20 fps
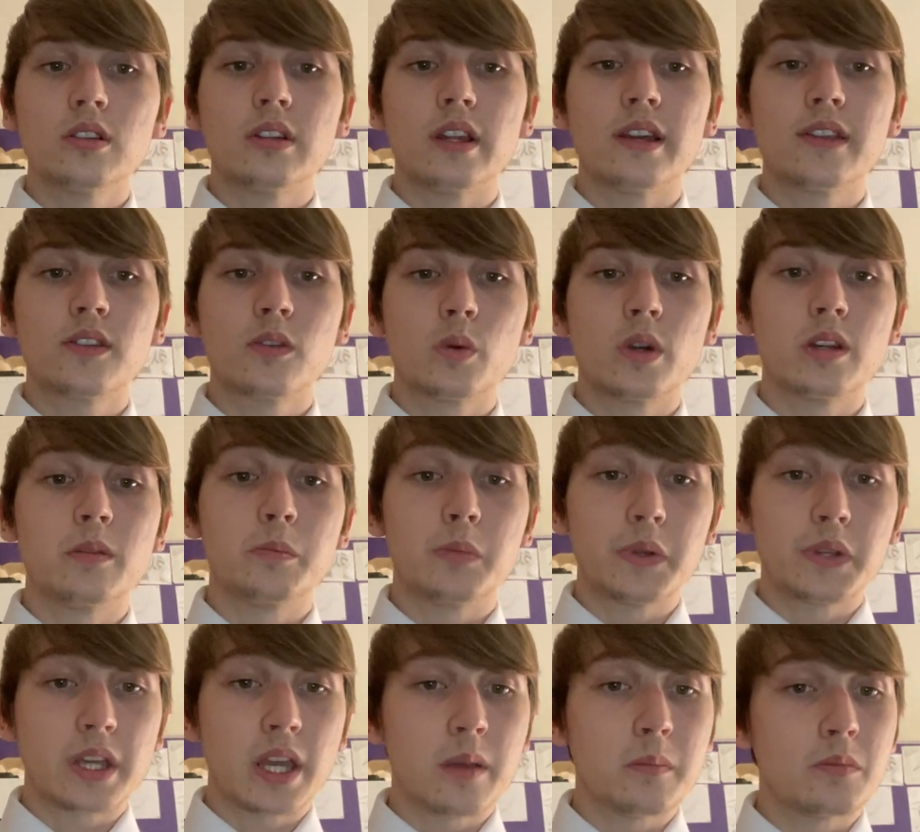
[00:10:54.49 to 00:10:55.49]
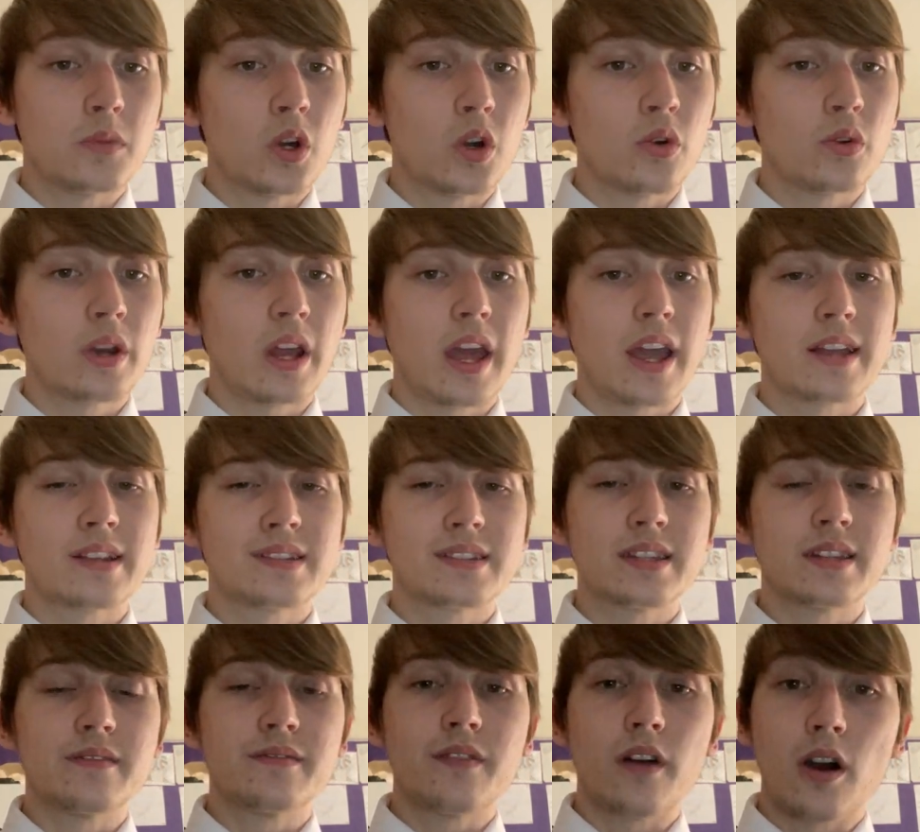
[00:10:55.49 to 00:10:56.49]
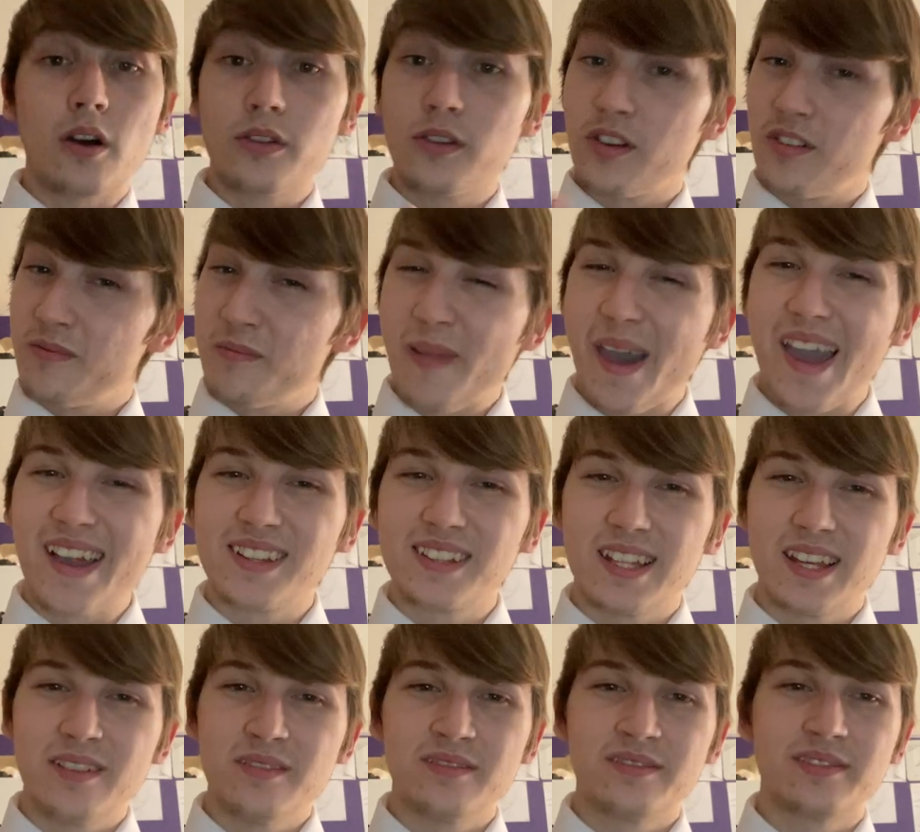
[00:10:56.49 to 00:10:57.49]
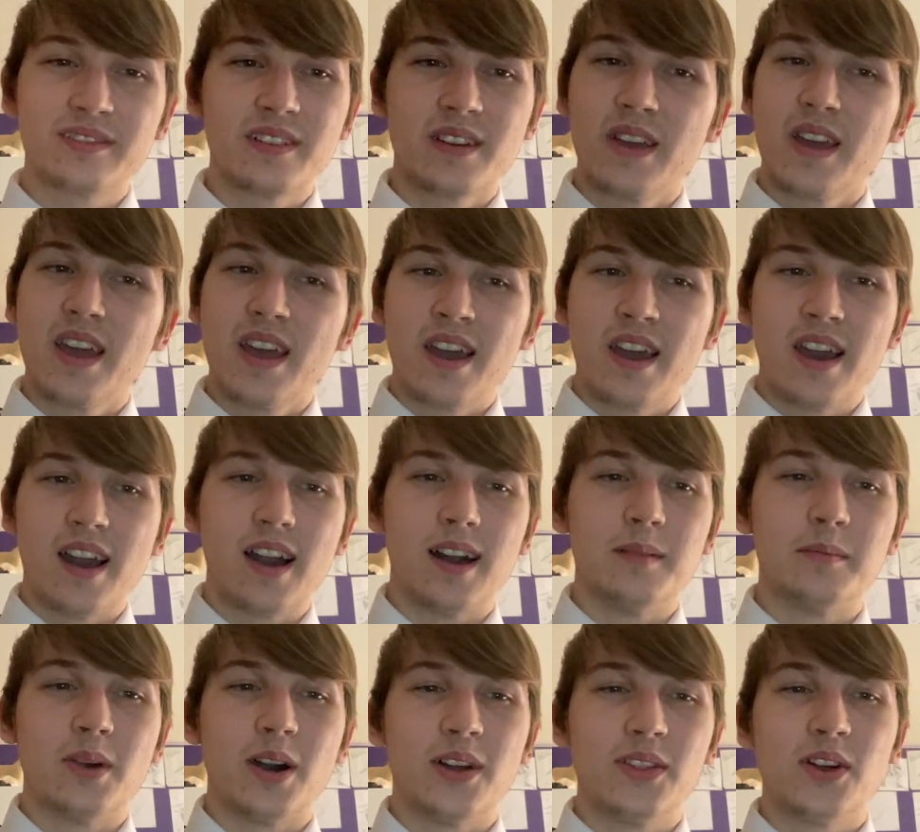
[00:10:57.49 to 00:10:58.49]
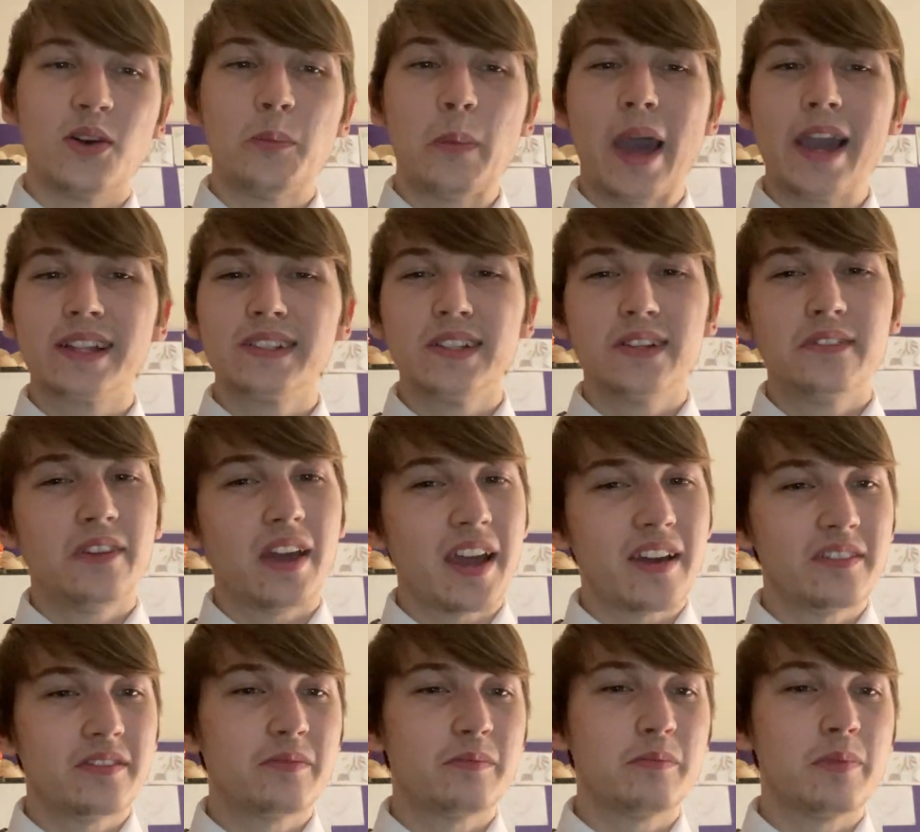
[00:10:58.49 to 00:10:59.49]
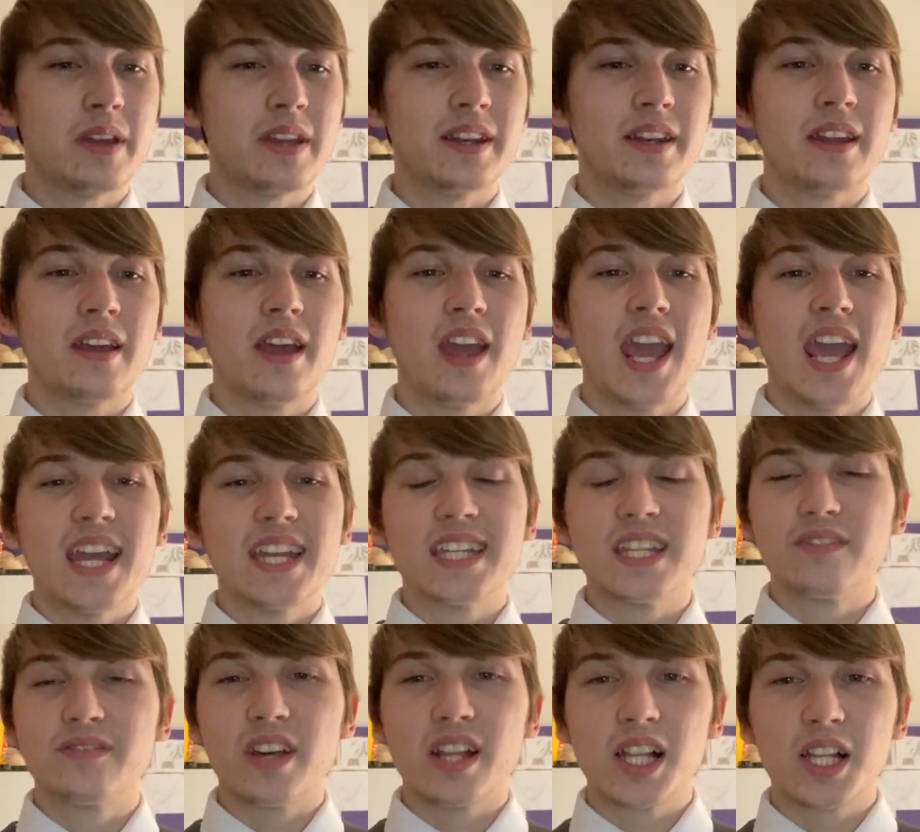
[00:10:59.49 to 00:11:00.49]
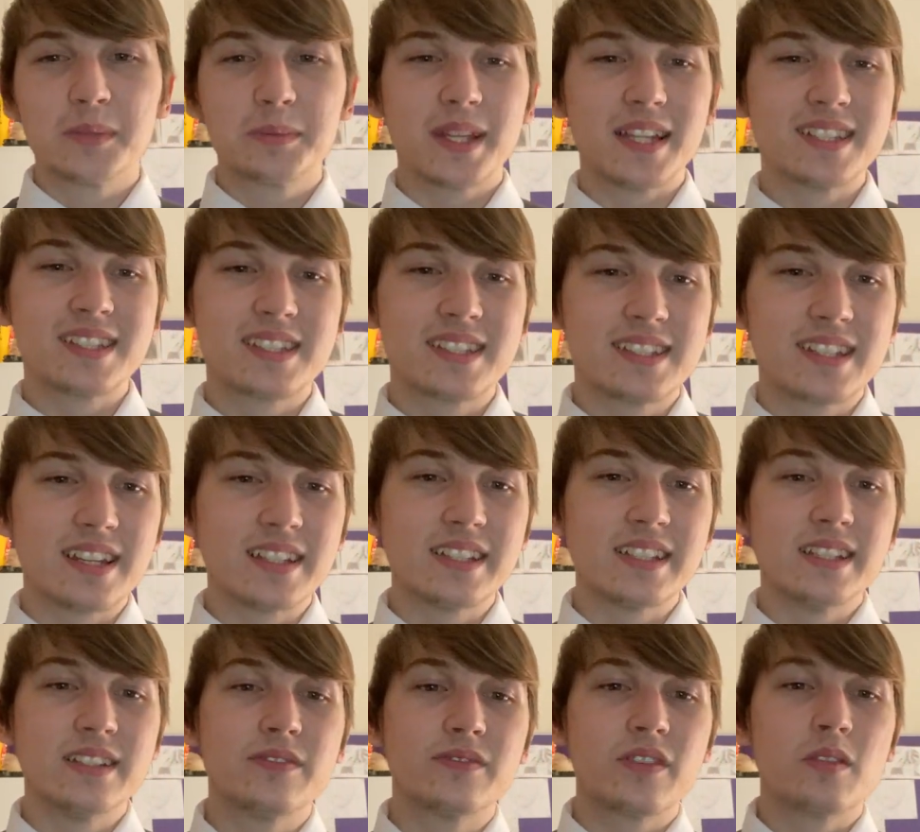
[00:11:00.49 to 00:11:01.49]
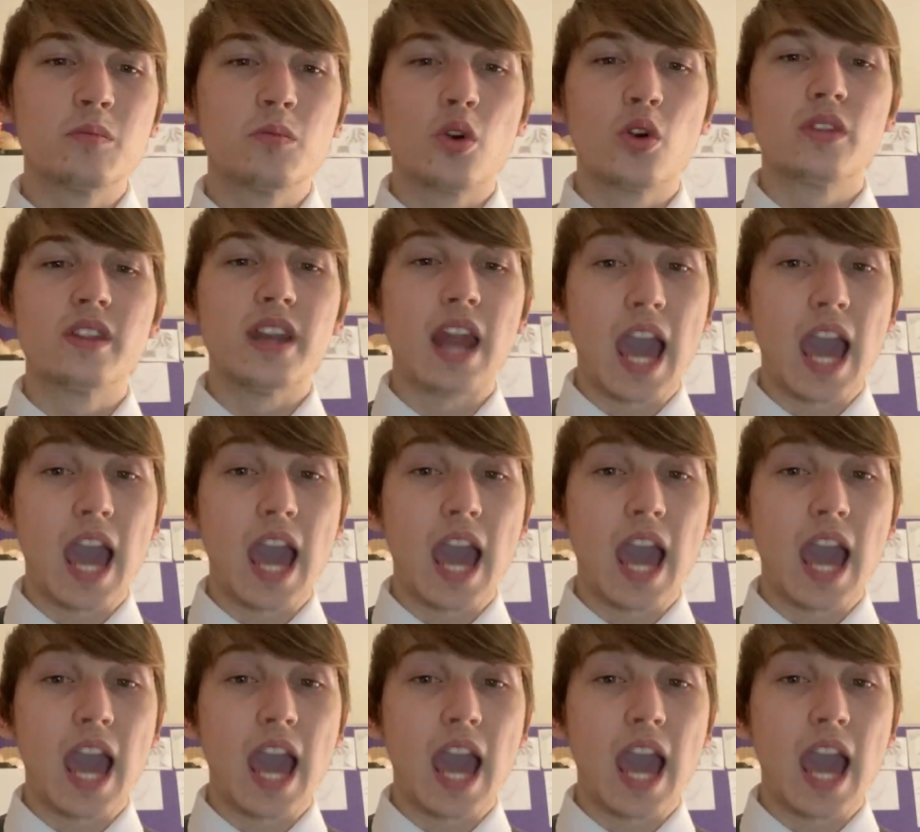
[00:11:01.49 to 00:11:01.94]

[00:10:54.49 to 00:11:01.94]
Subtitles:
Lathwaite became known as the father of maglev, although maglev have been developed and studied for more than